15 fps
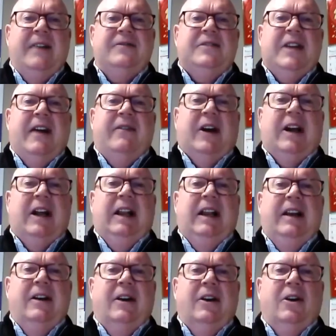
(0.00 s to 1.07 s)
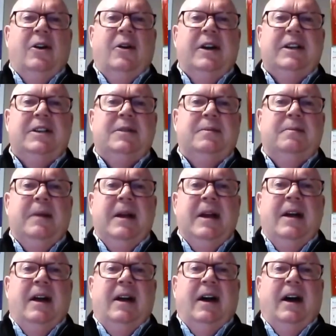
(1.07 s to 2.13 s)
have a clear, crisp
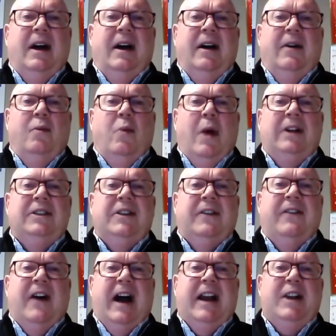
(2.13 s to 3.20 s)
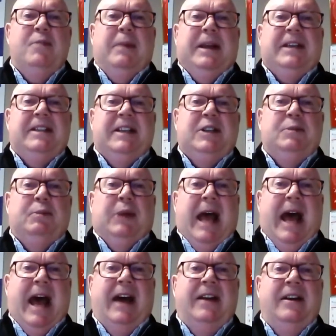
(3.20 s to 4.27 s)
uh, well-defined business
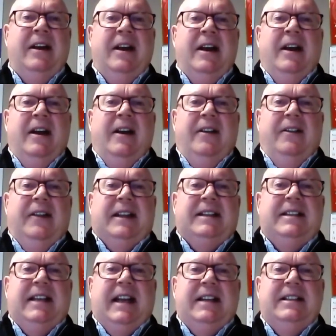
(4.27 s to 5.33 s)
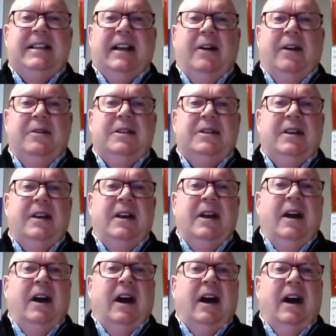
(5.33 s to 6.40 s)
plan that sets out
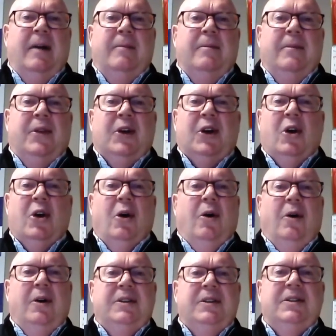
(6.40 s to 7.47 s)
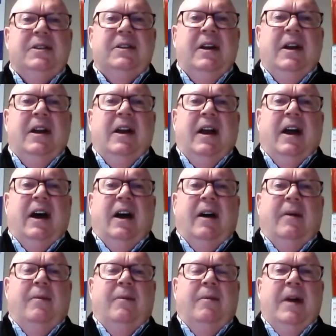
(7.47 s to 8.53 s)
um, their goals, um,
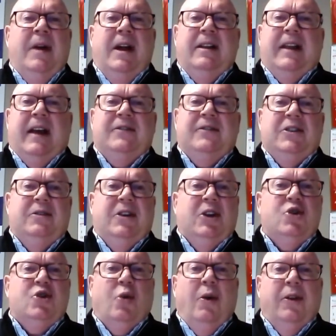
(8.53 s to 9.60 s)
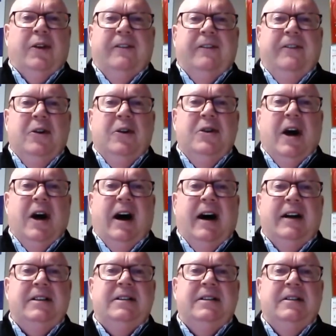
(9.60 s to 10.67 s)
that to control their food
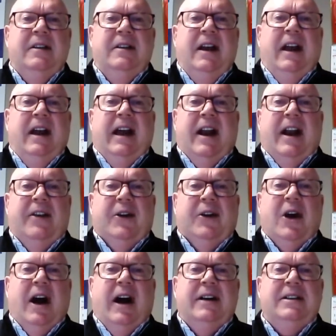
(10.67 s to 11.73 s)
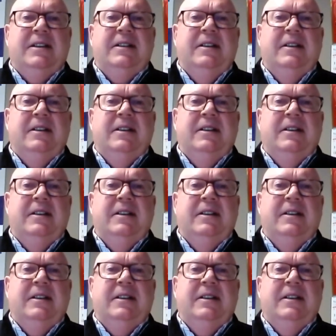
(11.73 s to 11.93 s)
costs and other costs.